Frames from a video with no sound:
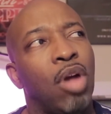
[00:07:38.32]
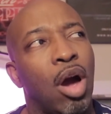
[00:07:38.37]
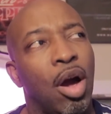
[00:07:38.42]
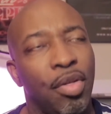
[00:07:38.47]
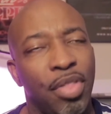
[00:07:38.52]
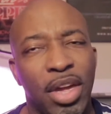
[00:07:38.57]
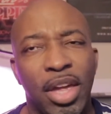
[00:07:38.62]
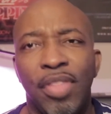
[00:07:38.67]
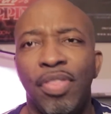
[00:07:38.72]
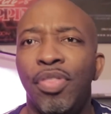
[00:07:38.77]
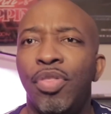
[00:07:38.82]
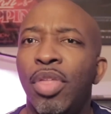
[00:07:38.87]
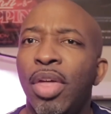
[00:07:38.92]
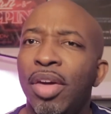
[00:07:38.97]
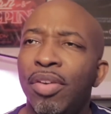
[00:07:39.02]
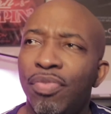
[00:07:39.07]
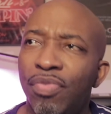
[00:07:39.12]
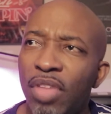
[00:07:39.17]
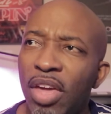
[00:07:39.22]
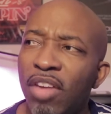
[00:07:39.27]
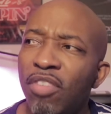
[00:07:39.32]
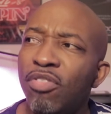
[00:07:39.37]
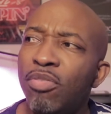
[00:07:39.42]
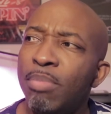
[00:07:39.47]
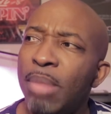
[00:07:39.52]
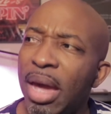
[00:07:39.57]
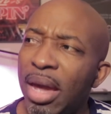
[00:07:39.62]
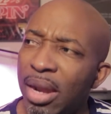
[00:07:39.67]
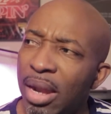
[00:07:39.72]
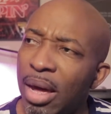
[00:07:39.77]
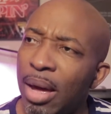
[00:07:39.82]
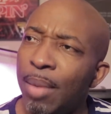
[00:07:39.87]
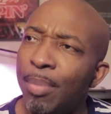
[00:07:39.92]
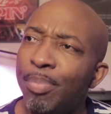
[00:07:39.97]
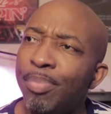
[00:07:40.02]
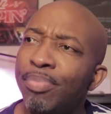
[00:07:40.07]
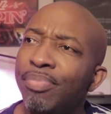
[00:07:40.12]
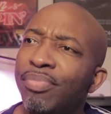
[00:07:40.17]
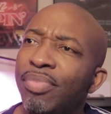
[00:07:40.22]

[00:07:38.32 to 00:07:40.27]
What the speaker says: they've made up?